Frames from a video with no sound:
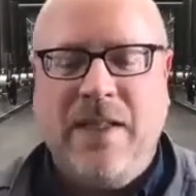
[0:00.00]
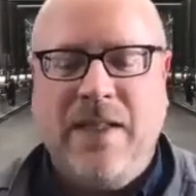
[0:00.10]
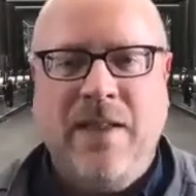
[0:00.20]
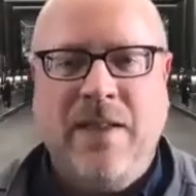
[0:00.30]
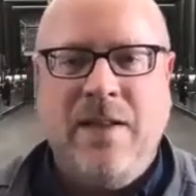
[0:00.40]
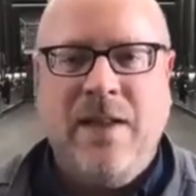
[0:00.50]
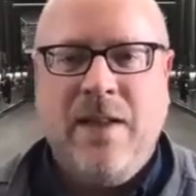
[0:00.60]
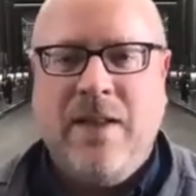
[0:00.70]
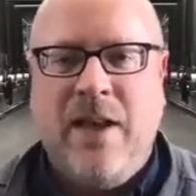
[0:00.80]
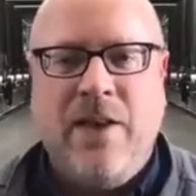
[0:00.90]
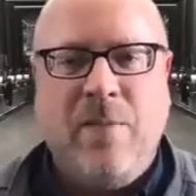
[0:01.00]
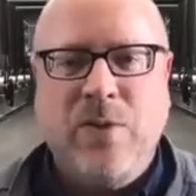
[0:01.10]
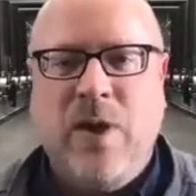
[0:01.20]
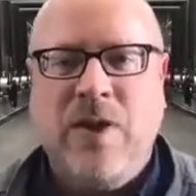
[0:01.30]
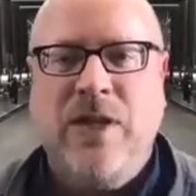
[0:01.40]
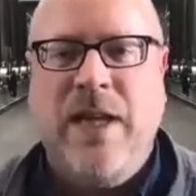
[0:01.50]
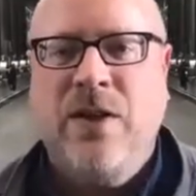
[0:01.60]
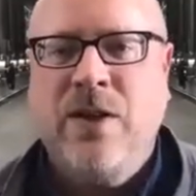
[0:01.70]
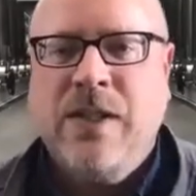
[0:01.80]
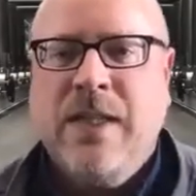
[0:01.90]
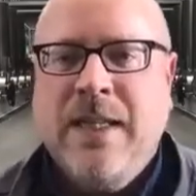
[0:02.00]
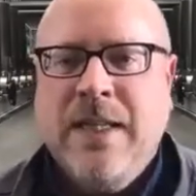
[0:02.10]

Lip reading: that aren't up to our standards.